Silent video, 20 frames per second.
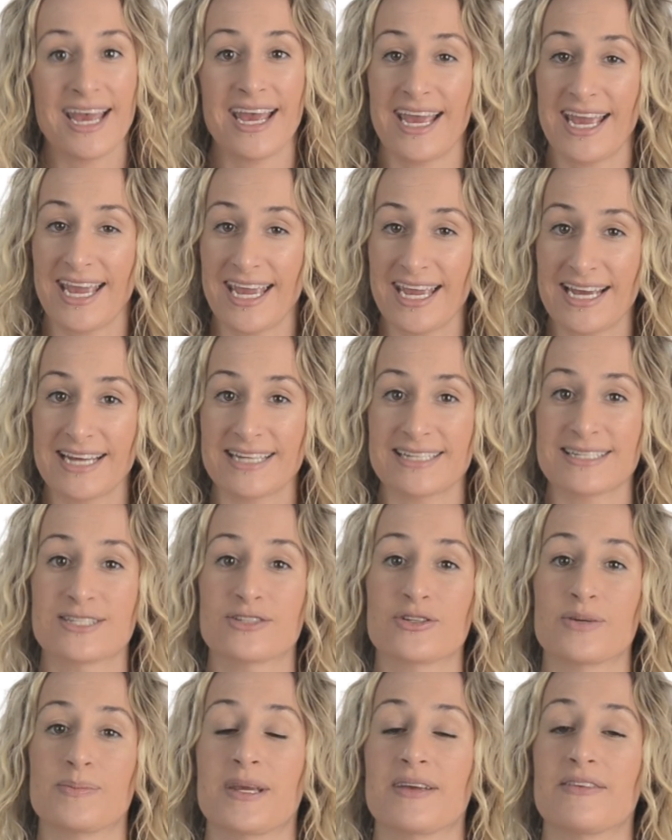and
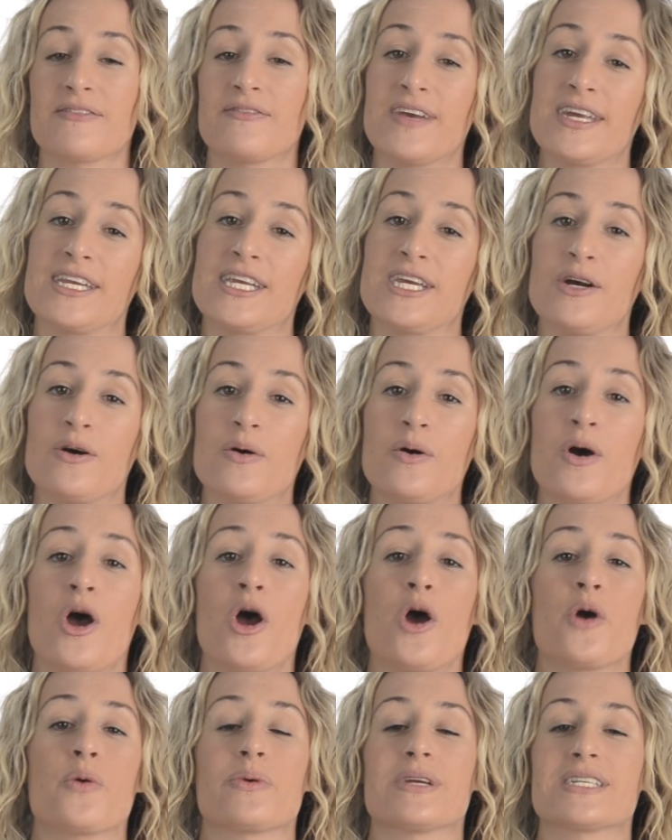streaming video
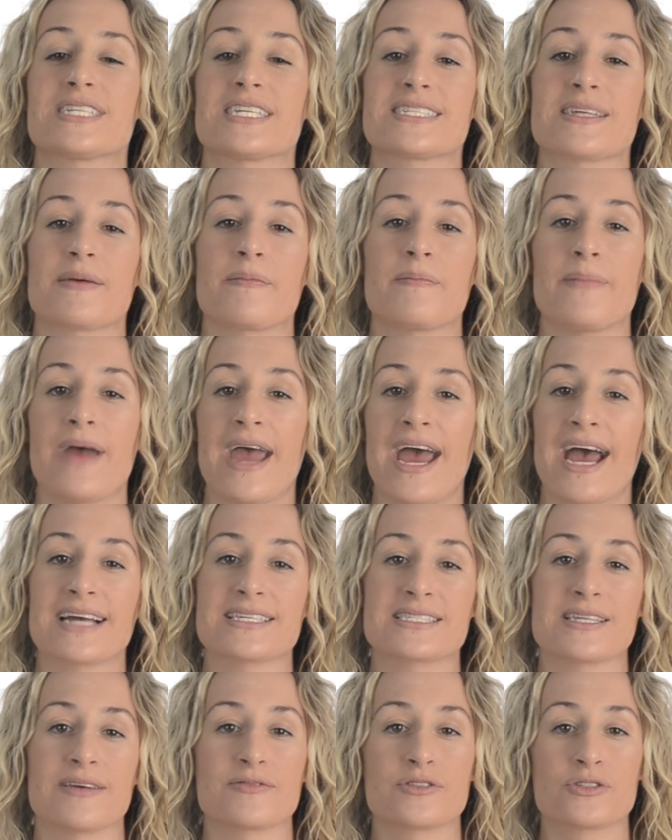reaches a max
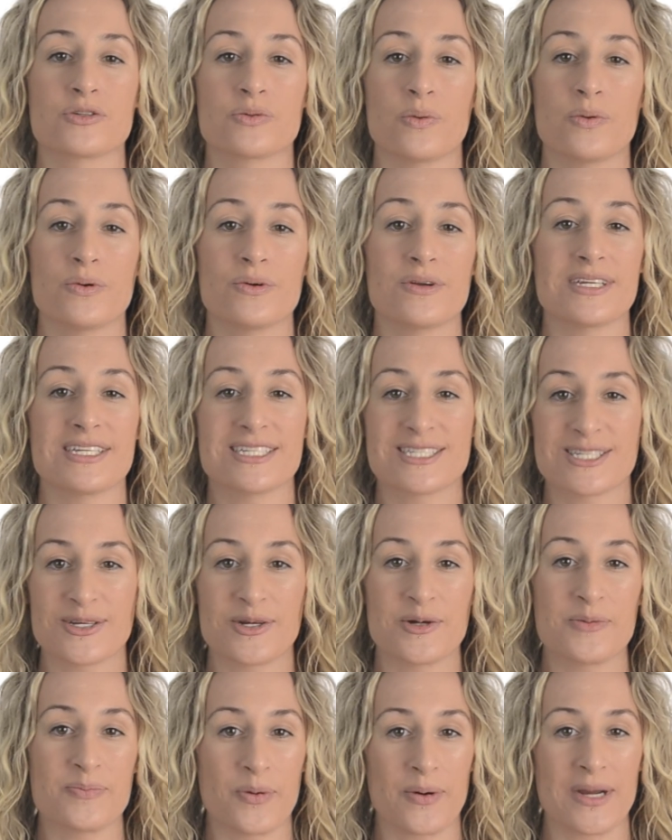of
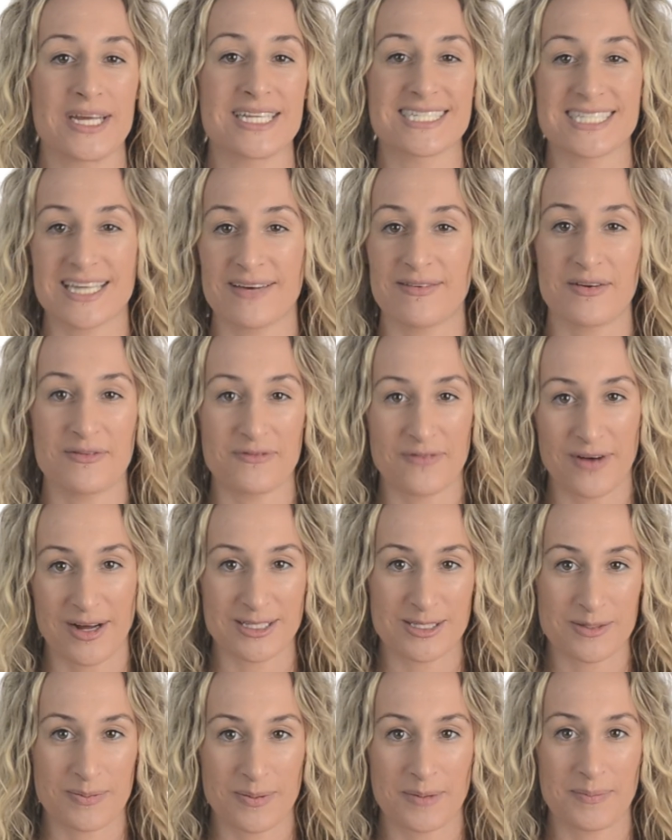twenty-two point seven
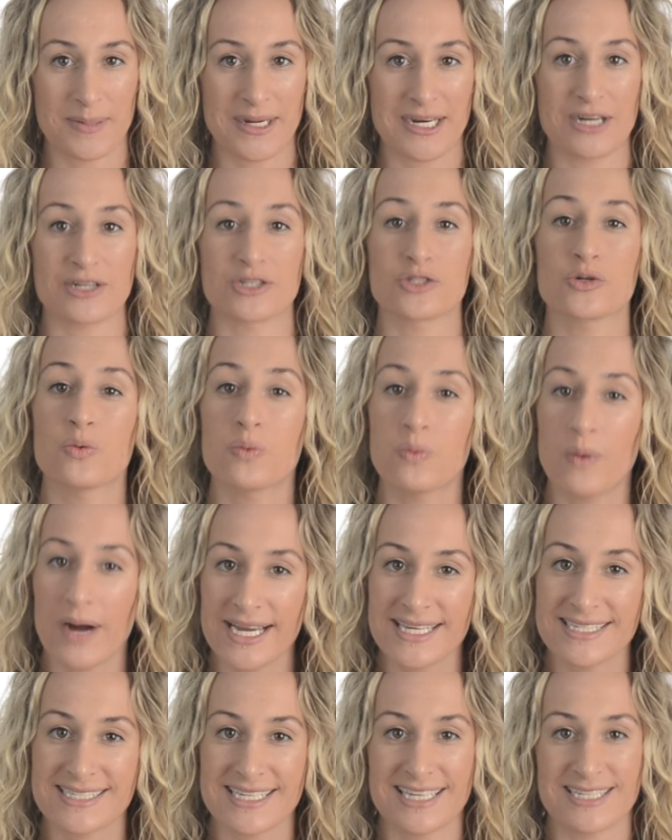volts per meter,
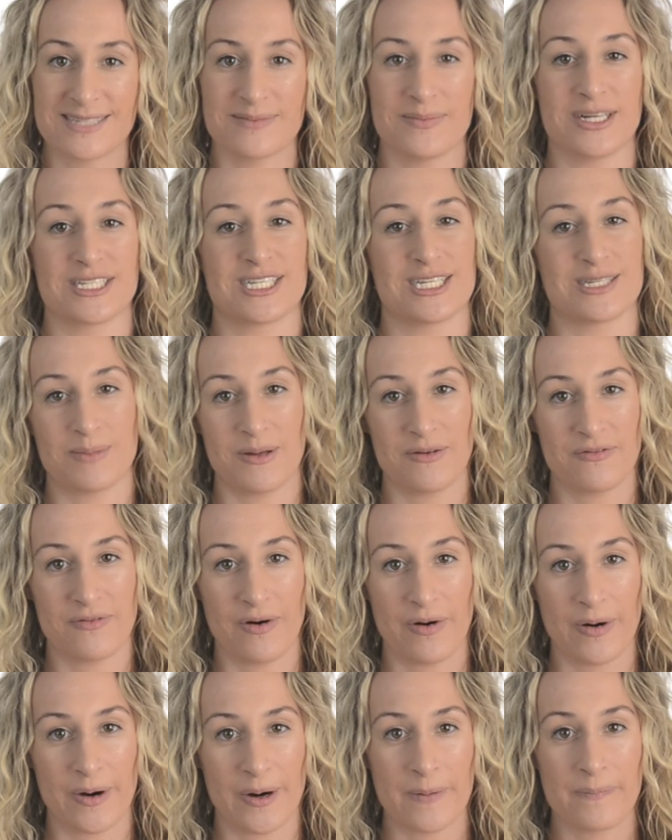twice as much as
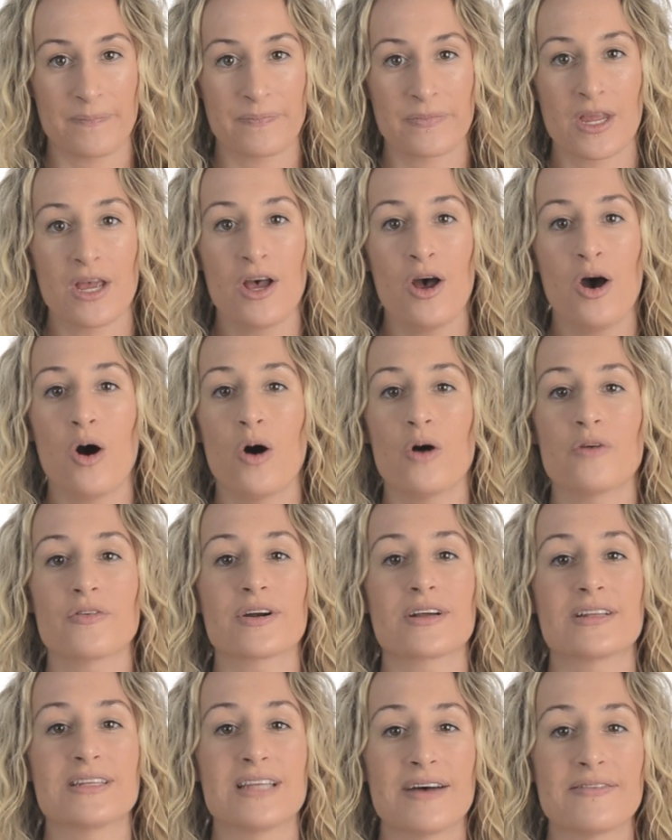before, over
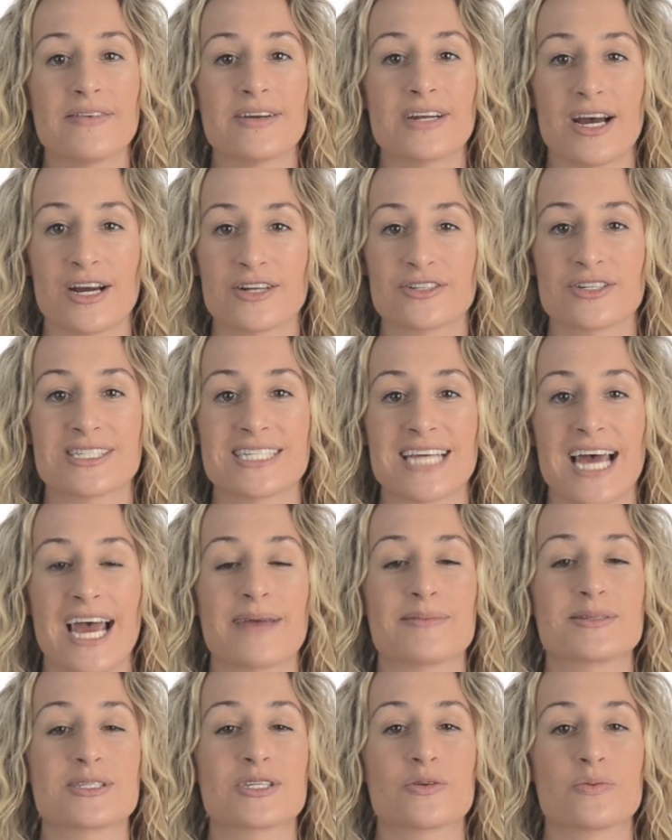eleven hundred
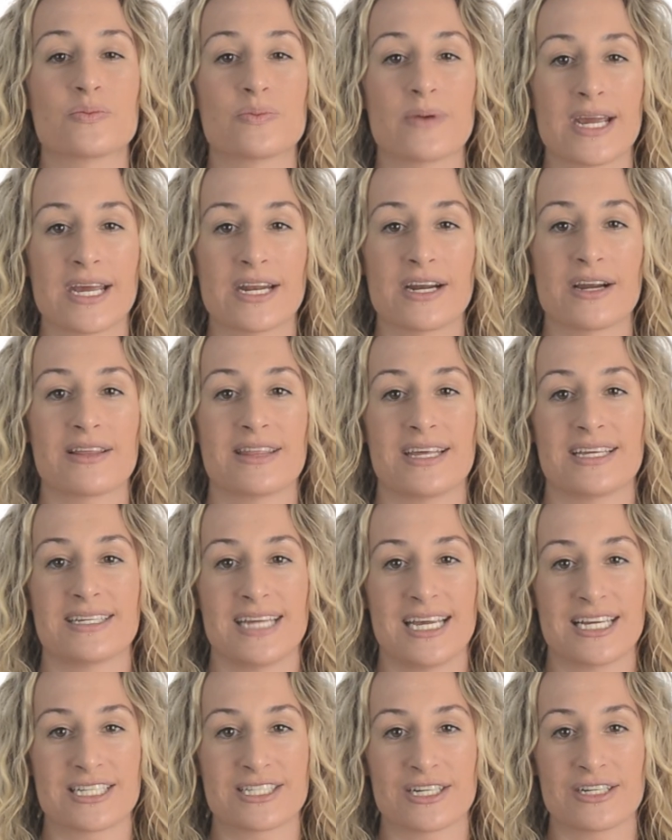times greater than
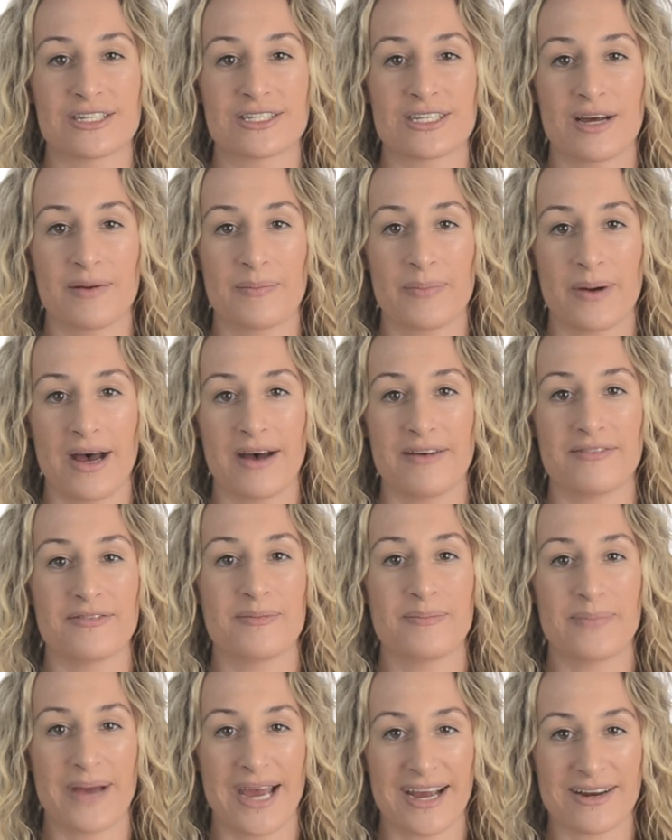nature's above
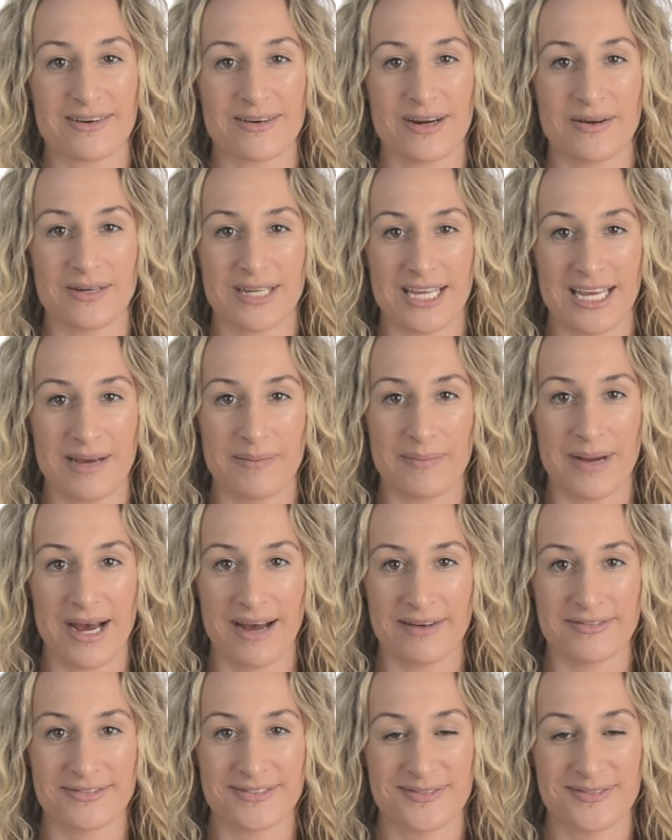background E M F.